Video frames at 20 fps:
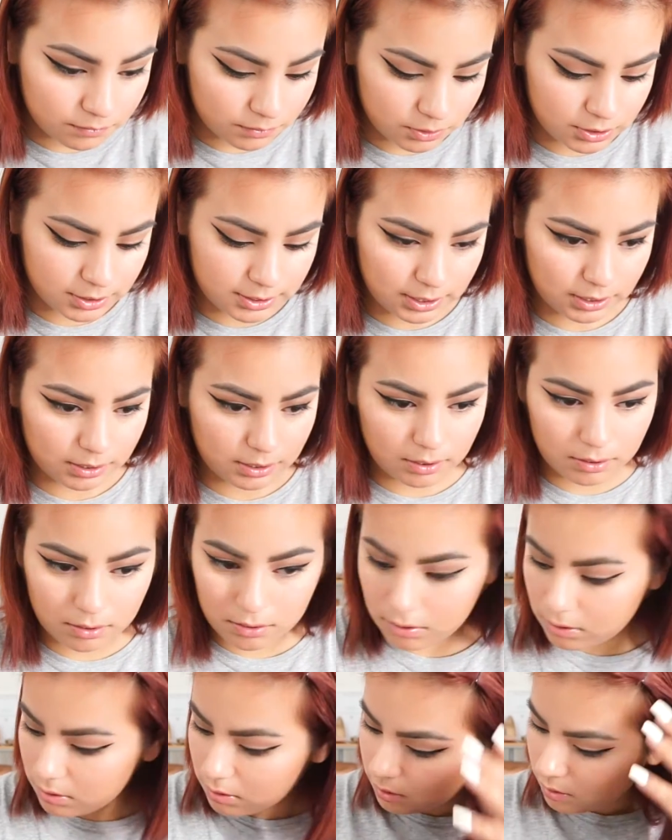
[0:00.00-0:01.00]
Just like that.
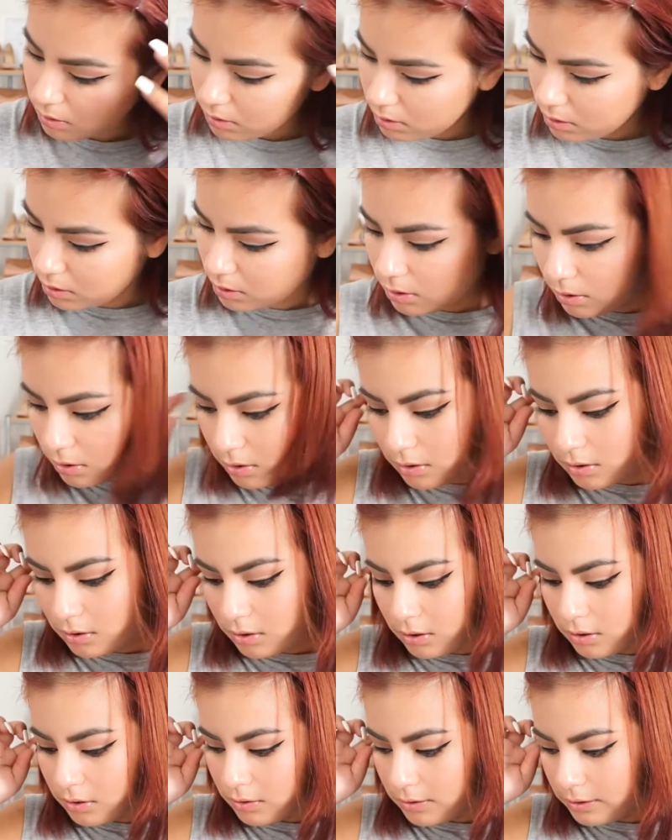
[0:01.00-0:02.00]

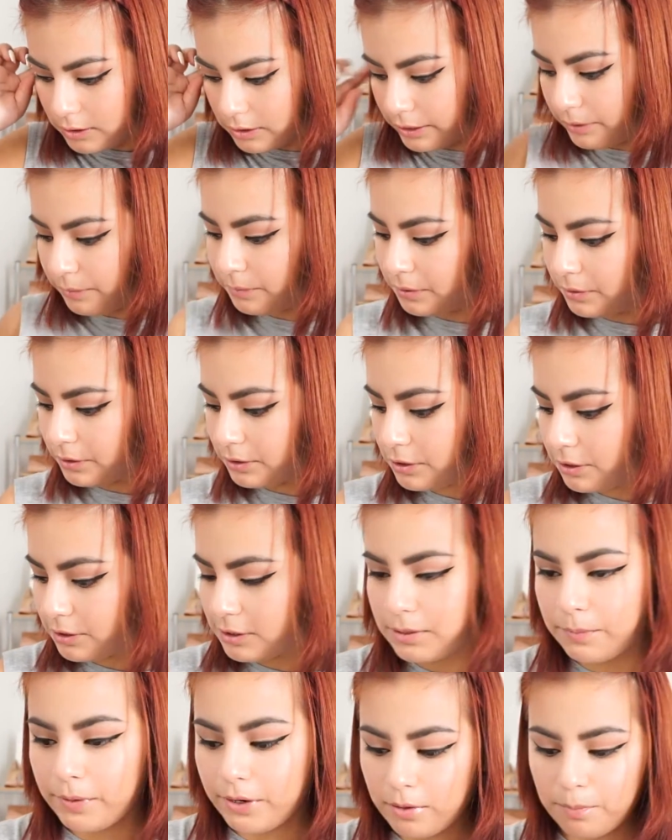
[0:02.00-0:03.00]
So now what I'm going to do is
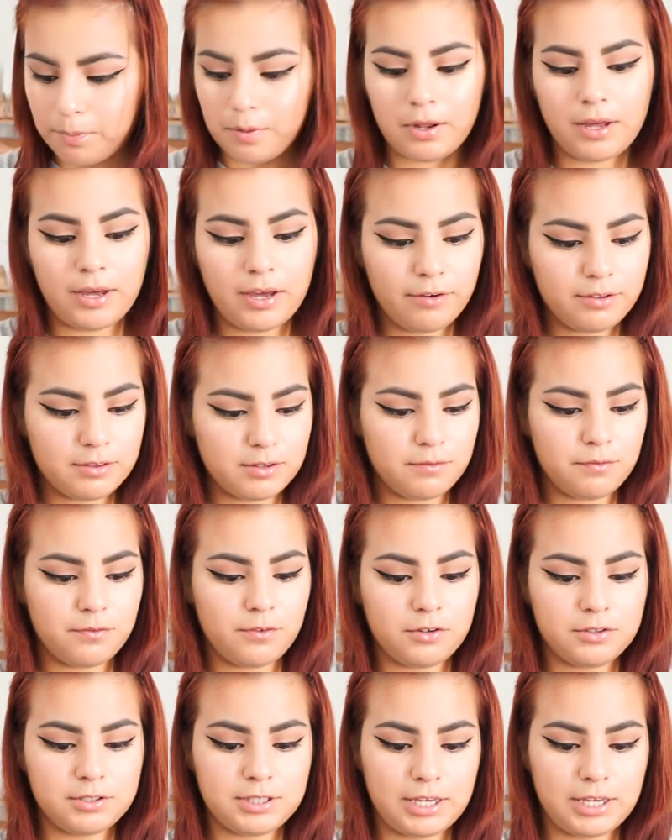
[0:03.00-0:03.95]
I'm going to apply some false